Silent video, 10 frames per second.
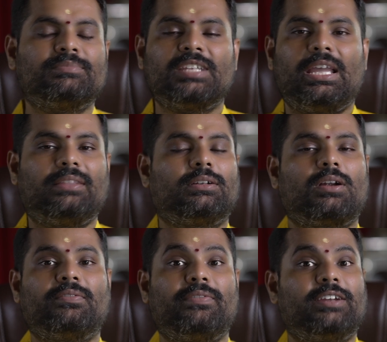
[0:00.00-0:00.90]
and there
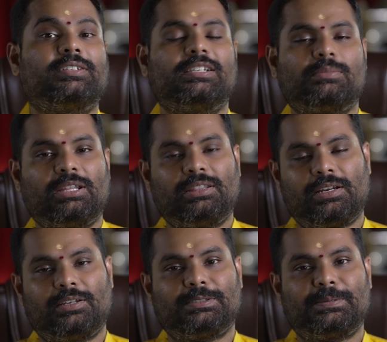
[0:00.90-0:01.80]
are various
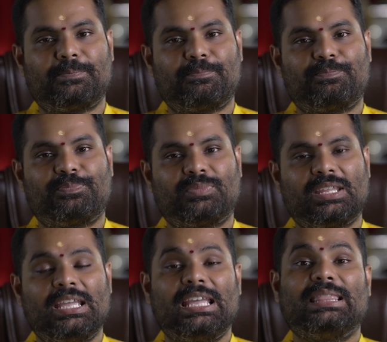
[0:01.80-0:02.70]
mantras.
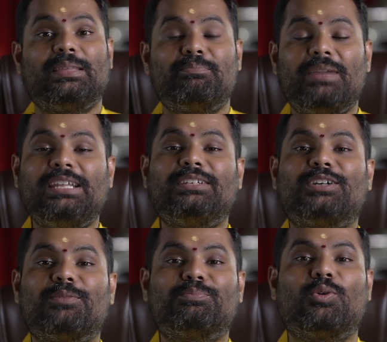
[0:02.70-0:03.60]
The main
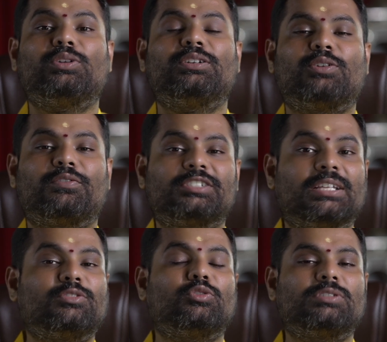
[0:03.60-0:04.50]
component of
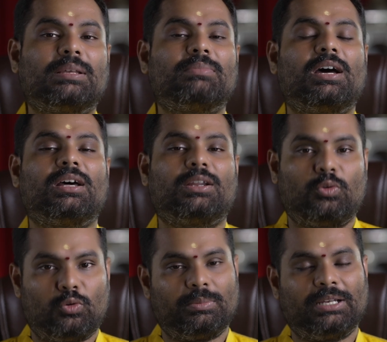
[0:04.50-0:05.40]
Shatru Samhara
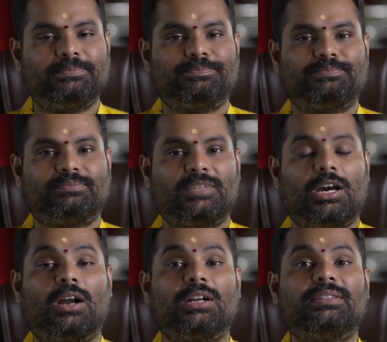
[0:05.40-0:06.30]
Homa
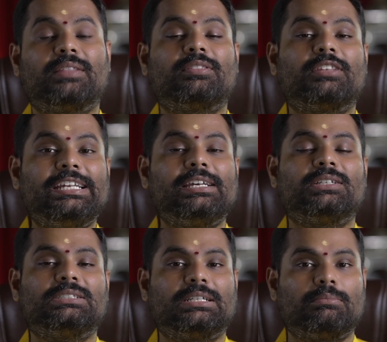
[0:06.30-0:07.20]
are the
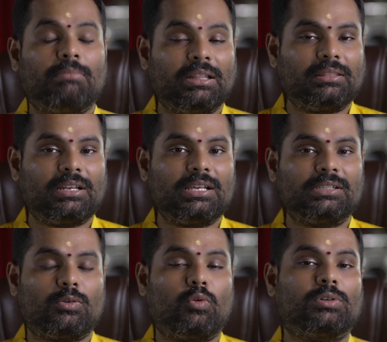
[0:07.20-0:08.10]
300 mantras
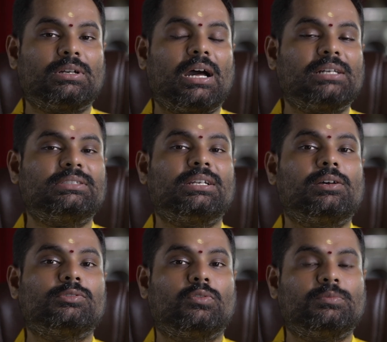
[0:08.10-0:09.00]
or
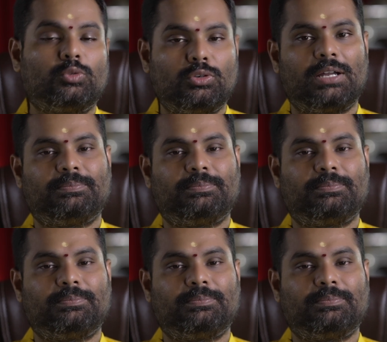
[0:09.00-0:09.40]
archanas of Muruga.